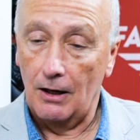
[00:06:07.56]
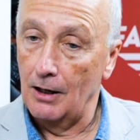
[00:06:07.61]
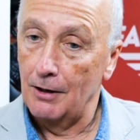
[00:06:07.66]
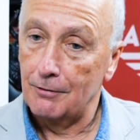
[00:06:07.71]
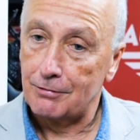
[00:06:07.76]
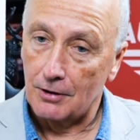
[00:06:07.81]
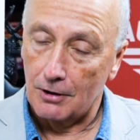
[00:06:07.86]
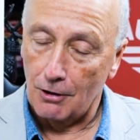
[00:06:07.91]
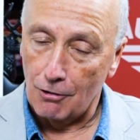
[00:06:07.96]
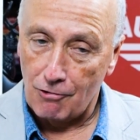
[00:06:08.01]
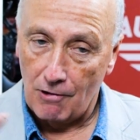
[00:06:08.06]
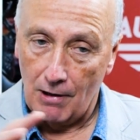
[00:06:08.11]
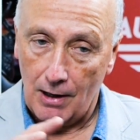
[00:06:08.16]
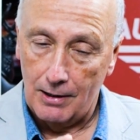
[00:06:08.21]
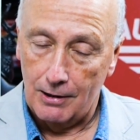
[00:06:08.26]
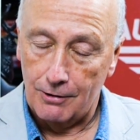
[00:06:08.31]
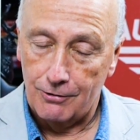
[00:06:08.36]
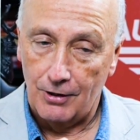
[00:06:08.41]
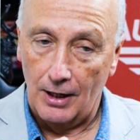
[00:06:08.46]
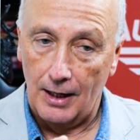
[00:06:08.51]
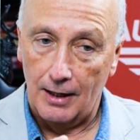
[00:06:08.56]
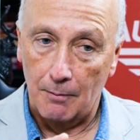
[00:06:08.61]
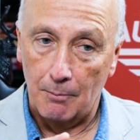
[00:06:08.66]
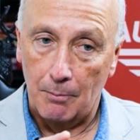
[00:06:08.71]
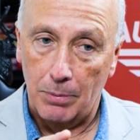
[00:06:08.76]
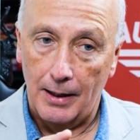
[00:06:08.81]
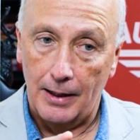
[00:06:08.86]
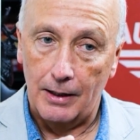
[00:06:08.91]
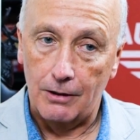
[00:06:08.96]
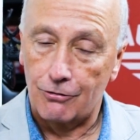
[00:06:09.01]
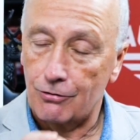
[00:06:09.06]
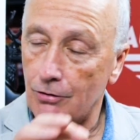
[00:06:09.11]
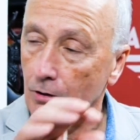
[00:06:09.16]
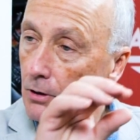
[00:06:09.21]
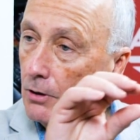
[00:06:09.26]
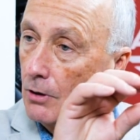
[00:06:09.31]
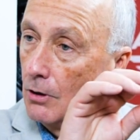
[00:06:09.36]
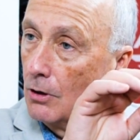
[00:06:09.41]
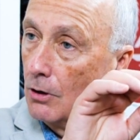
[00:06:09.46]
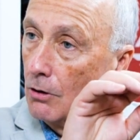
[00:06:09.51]
after the trial had taken place,
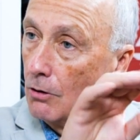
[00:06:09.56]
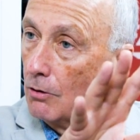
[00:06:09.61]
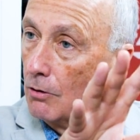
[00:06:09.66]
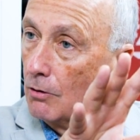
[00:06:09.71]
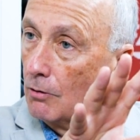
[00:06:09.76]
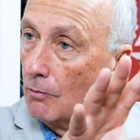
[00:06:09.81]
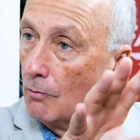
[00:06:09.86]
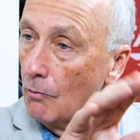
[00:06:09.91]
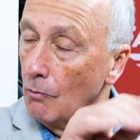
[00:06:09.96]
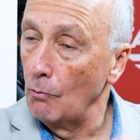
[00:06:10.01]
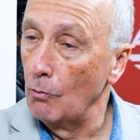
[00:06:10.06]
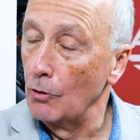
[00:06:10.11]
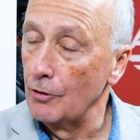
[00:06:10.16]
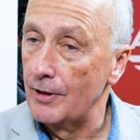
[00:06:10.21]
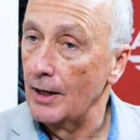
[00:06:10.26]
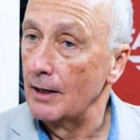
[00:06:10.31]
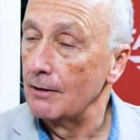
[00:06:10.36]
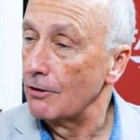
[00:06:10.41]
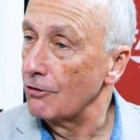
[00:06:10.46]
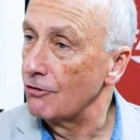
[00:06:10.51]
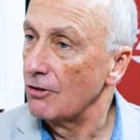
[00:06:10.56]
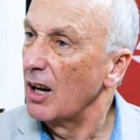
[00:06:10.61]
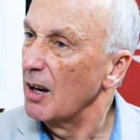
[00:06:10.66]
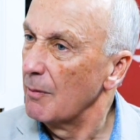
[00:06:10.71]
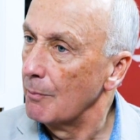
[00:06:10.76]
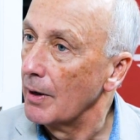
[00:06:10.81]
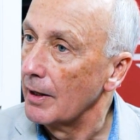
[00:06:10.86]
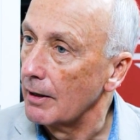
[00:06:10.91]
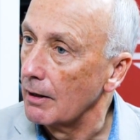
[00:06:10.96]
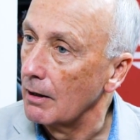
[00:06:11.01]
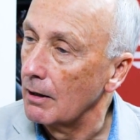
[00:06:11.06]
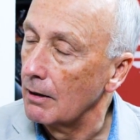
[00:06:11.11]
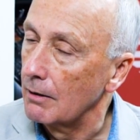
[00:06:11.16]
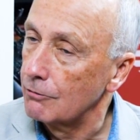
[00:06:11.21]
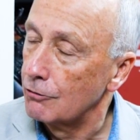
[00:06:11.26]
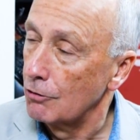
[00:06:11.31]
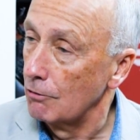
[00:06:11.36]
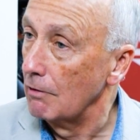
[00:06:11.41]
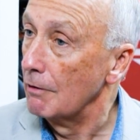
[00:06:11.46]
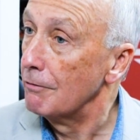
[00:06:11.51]
would then decide whether
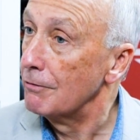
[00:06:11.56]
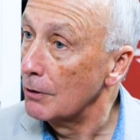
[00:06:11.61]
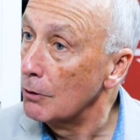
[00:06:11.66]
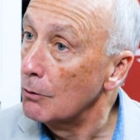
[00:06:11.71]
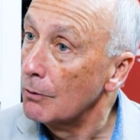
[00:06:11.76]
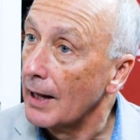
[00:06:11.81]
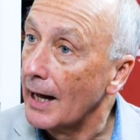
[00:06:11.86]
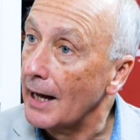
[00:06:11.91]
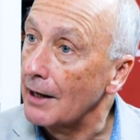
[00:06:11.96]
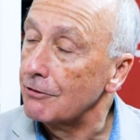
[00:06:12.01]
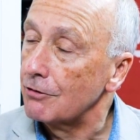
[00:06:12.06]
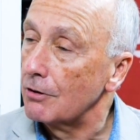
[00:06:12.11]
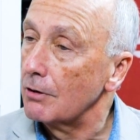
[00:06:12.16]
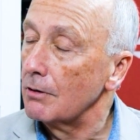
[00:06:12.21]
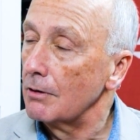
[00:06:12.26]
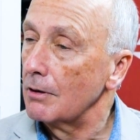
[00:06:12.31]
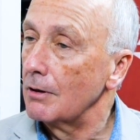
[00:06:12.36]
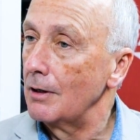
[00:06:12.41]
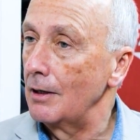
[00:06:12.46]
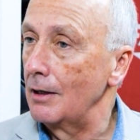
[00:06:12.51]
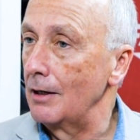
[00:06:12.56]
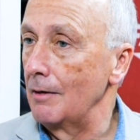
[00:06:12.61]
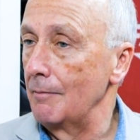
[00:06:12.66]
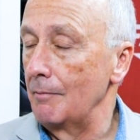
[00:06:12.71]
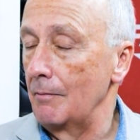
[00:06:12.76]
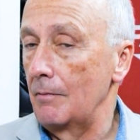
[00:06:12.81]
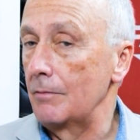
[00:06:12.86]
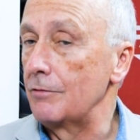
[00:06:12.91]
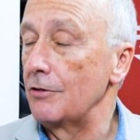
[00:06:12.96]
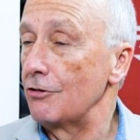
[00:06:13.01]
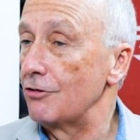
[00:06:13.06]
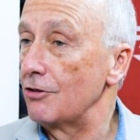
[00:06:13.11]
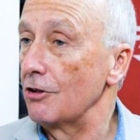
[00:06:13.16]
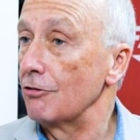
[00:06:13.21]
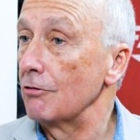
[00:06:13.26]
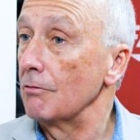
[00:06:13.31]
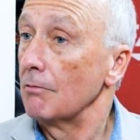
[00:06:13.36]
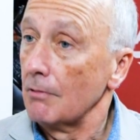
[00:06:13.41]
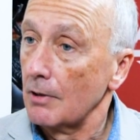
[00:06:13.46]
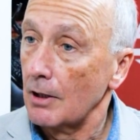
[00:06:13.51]
to review that
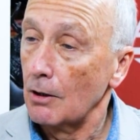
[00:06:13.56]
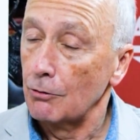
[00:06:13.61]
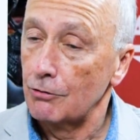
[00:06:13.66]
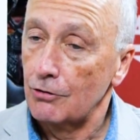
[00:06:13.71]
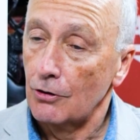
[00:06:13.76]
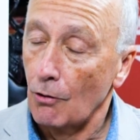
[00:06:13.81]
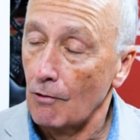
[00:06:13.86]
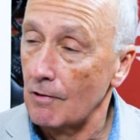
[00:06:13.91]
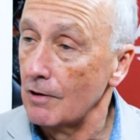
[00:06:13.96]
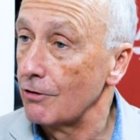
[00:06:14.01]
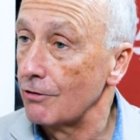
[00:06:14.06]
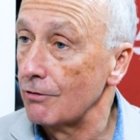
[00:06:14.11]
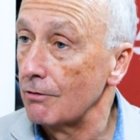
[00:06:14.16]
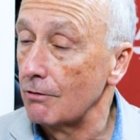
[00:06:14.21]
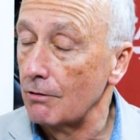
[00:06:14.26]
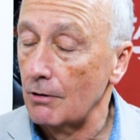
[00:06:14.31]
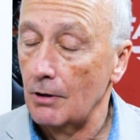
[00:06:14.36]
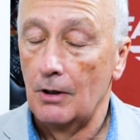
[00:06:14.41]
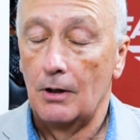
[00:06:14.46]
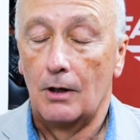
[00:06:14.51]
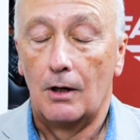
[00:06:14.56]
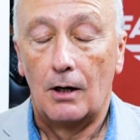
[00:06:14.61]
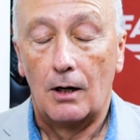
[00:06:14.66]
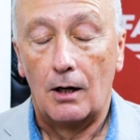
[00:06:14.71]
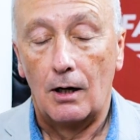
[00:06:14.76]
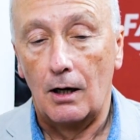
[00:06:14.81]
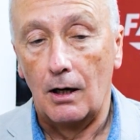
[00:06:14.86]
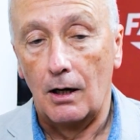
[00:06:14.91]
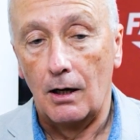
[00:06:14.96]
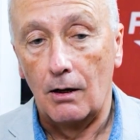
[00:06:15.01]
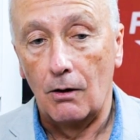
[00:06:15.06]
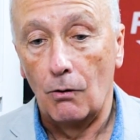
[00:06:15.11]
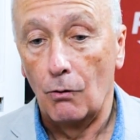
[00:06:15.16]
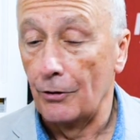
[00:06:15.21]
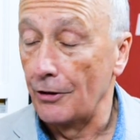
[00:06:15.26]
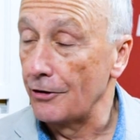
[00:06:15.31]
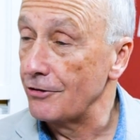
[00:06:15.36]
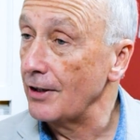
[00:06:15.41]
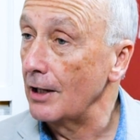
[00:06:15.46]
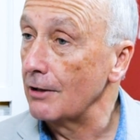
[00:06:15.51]
decision, guilty or innocent,
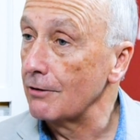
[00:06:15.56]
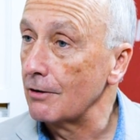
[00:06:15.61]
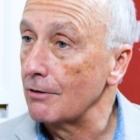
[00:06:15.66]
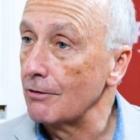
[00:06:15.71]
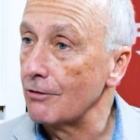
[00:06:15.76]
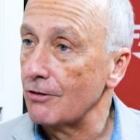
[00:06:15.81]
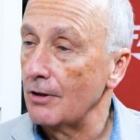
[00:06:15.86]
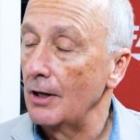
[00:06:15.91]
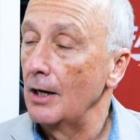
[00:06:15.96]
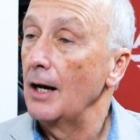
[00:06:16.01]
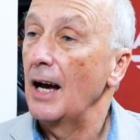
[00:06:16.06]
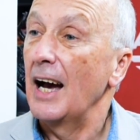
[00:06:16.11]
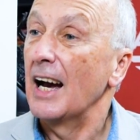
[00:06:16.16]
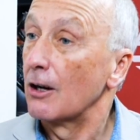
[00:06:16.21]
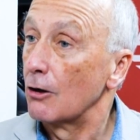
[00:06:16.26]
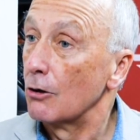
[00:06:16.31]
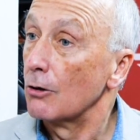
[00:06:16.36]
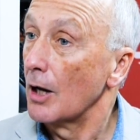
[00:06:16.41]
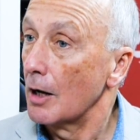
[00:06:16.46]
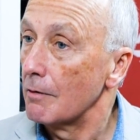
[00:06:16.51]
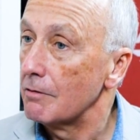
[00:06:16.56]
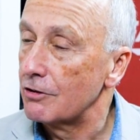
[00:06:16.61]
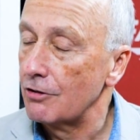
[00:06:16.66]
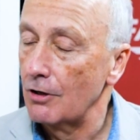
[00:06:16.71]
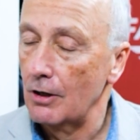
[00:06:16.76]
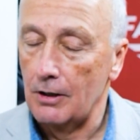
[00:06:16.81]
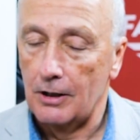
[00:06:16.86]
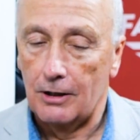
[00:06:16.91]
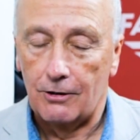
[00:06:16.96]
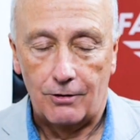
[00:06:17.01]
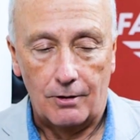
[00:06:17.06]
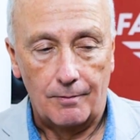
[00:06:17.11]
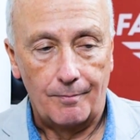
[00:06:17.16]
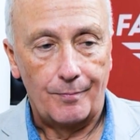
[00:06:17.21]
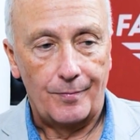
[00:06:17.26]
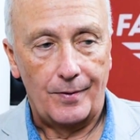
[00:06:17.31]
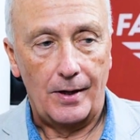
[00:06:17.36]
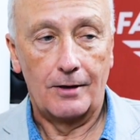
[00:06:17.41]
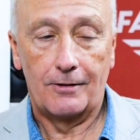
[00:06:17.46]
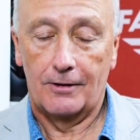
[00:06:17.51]
or the sentence, and could overturn it.
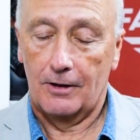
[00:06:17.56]
And